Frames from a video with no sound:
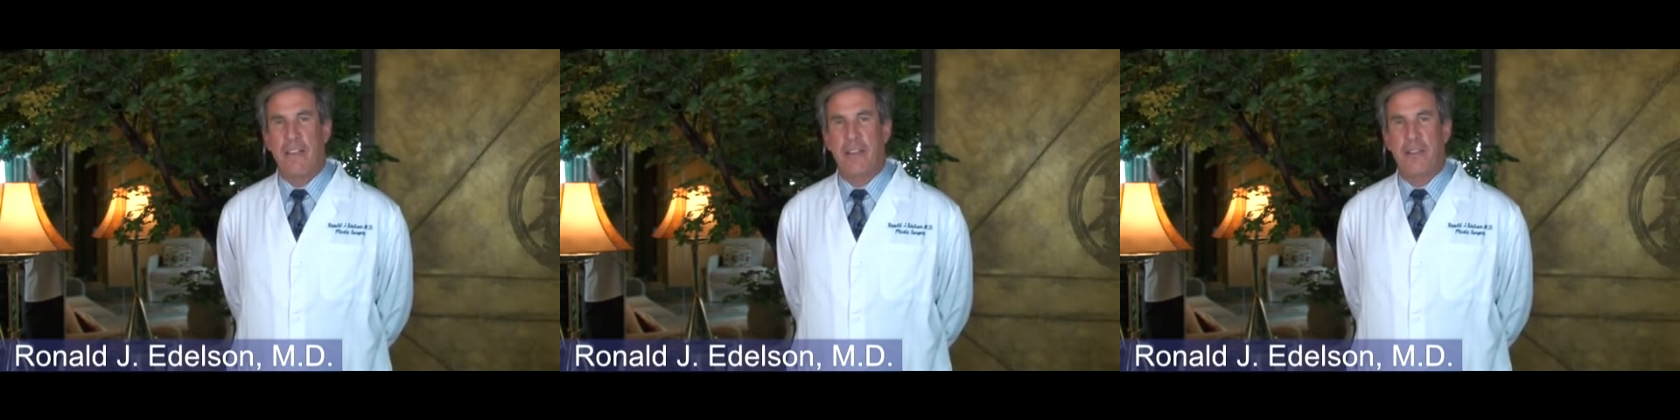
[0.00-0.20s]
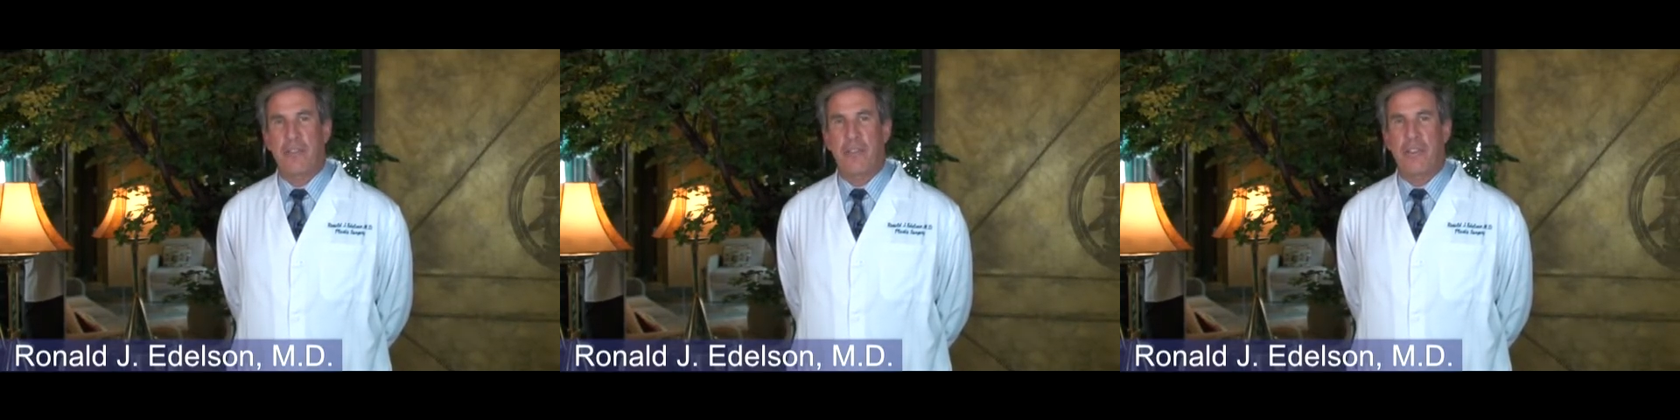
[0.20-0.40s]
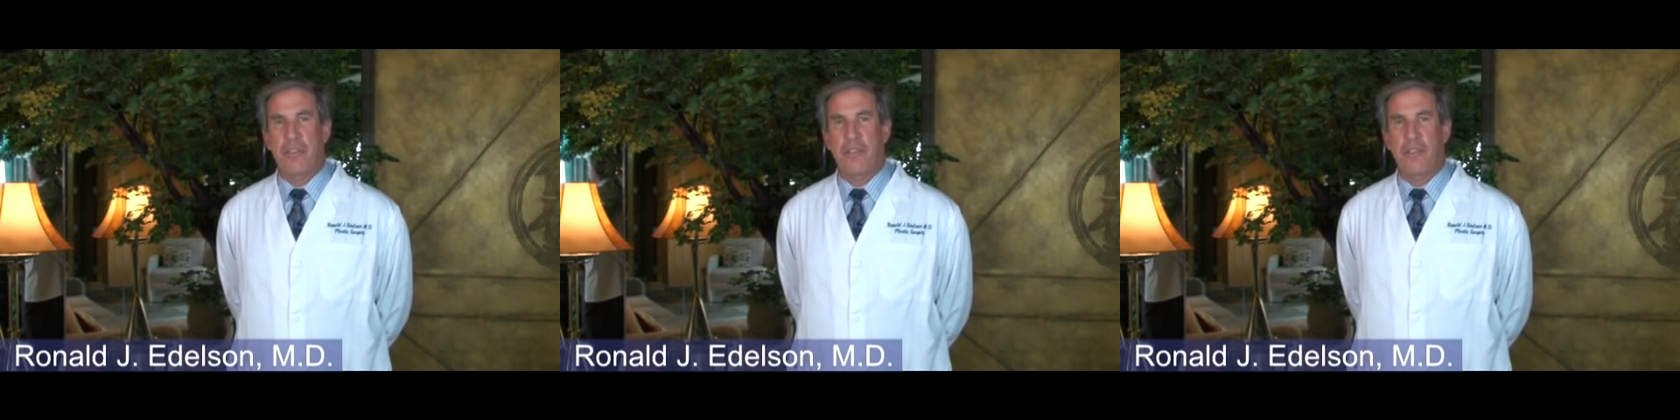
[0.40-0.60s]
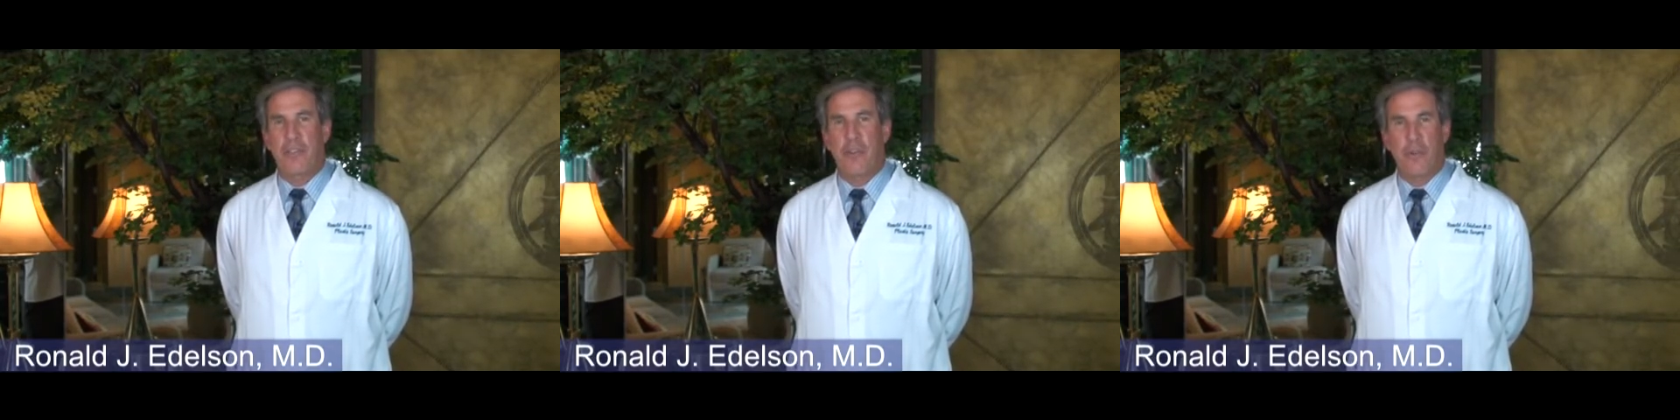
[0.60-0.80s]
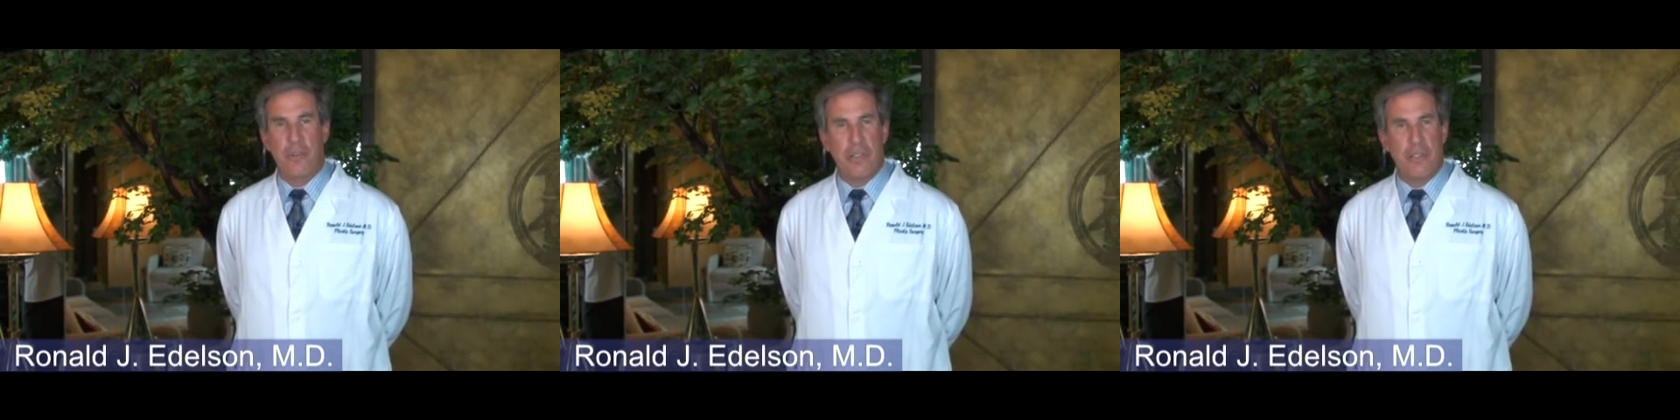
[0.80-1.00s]
that are just
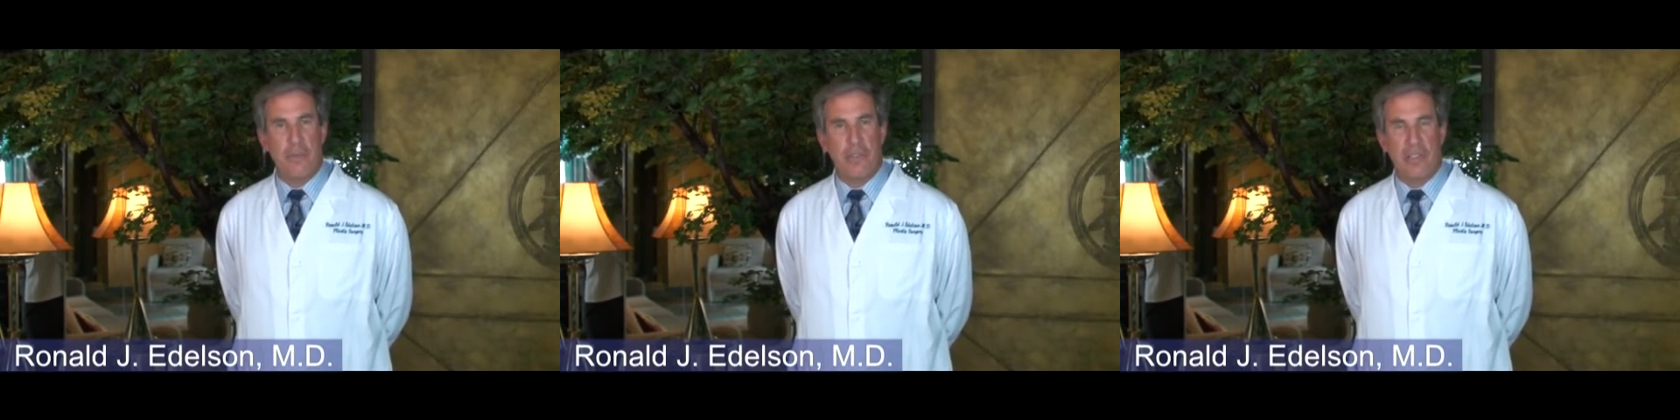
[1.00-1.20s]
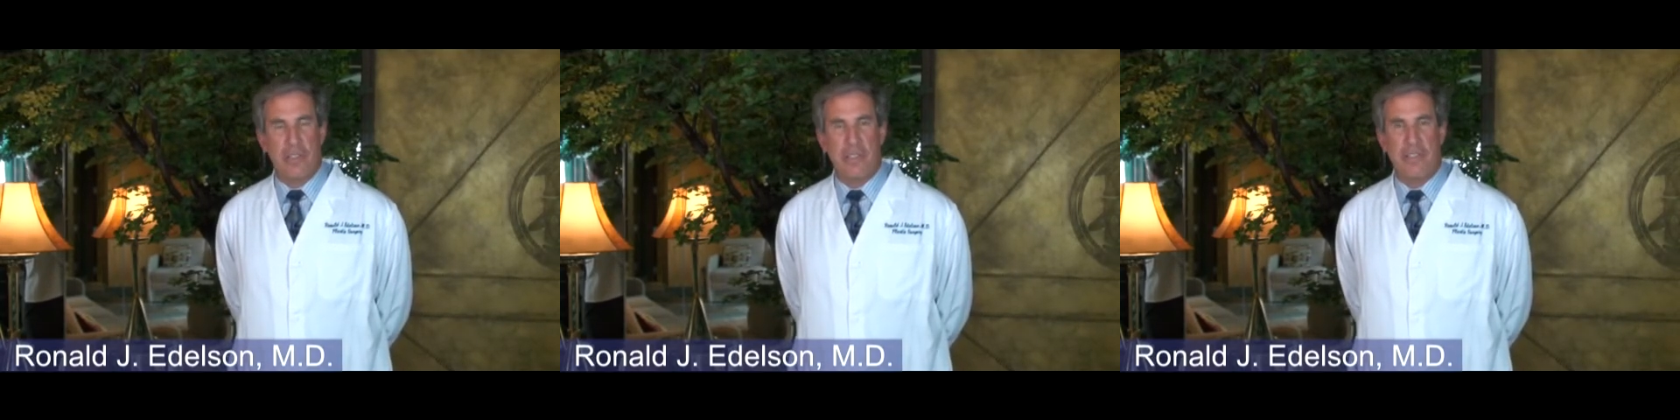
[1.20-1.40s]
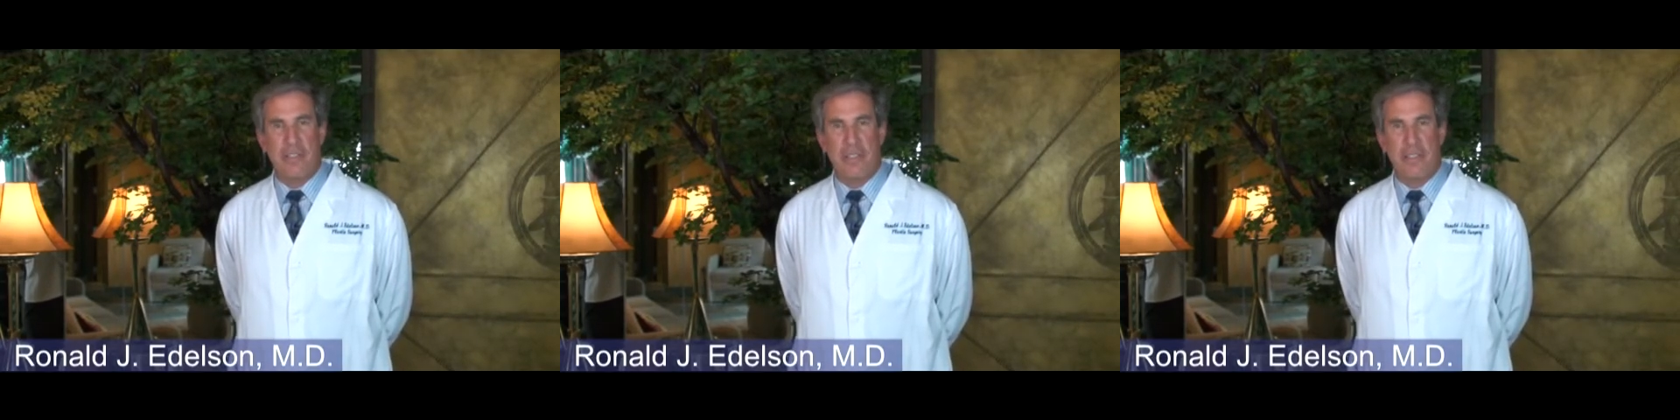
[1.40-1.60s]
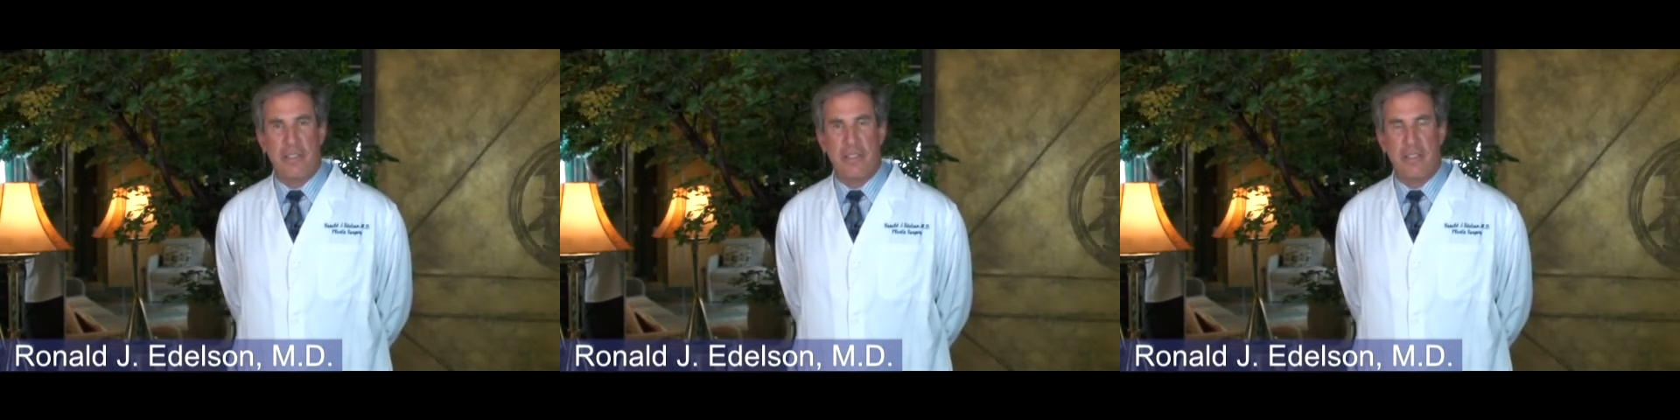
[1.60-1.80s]
totally resistant